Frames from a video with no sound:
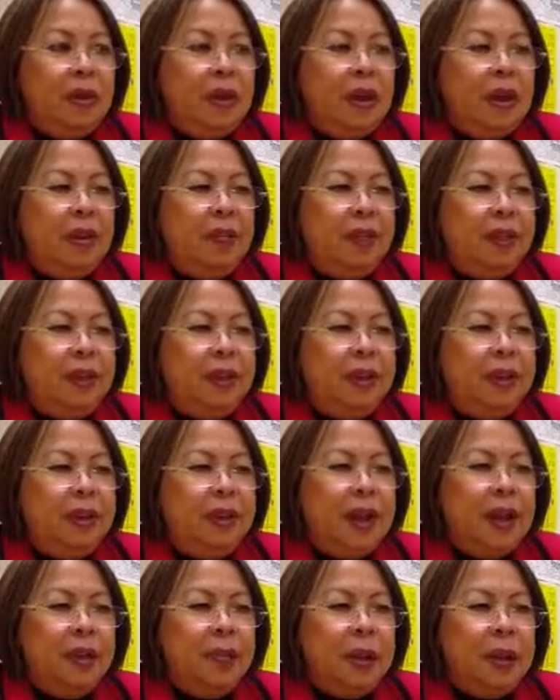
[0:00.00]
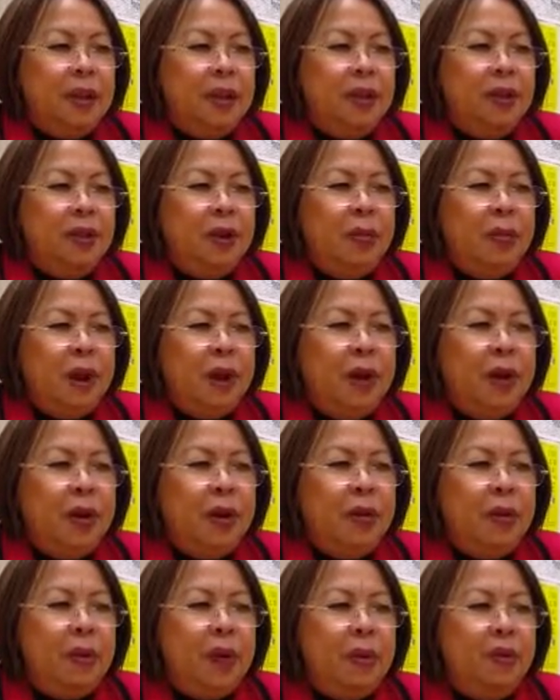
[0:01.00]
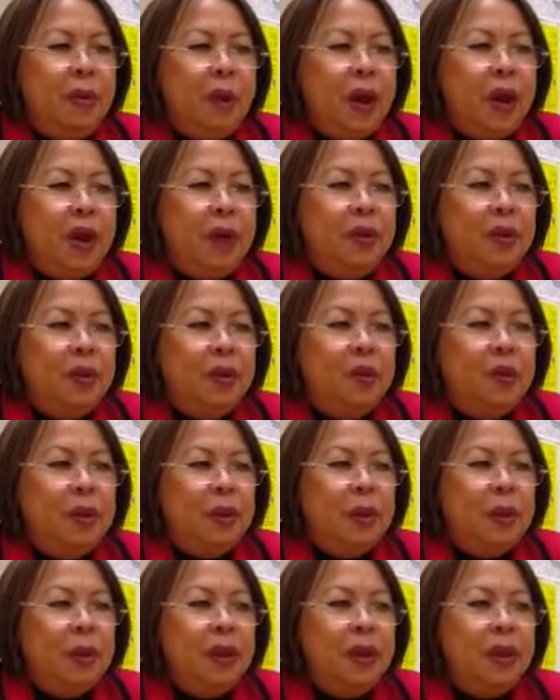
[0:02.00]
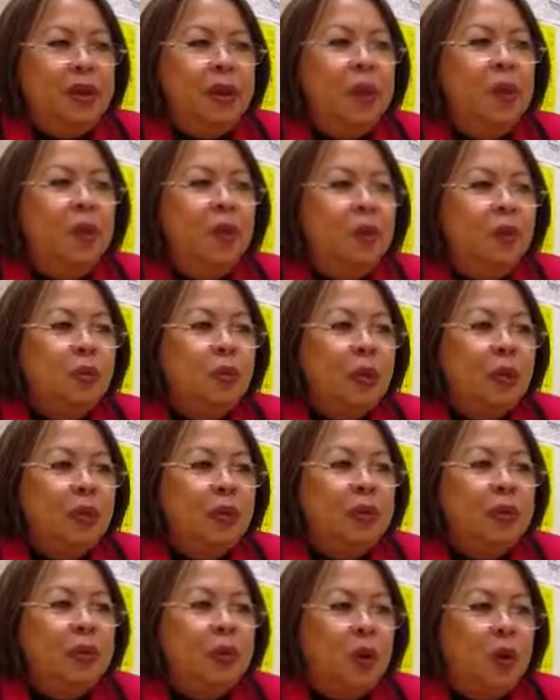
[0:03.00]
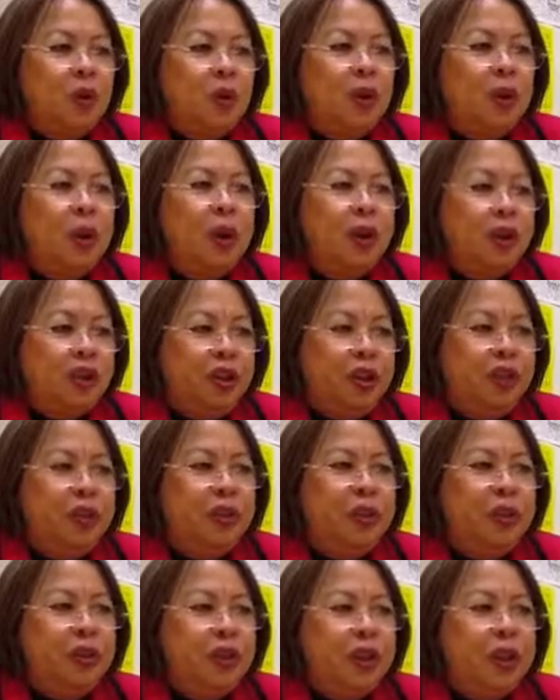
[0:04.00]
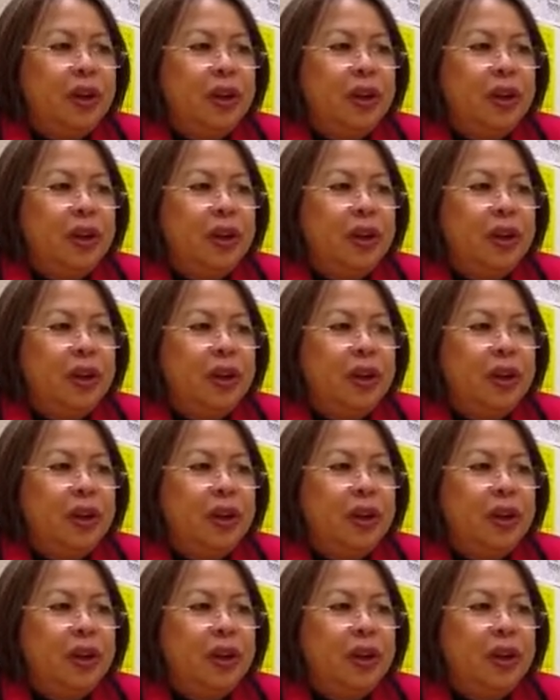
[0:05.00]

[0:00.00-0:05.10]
ever since that bus trip, I always wanted to do something with social issues.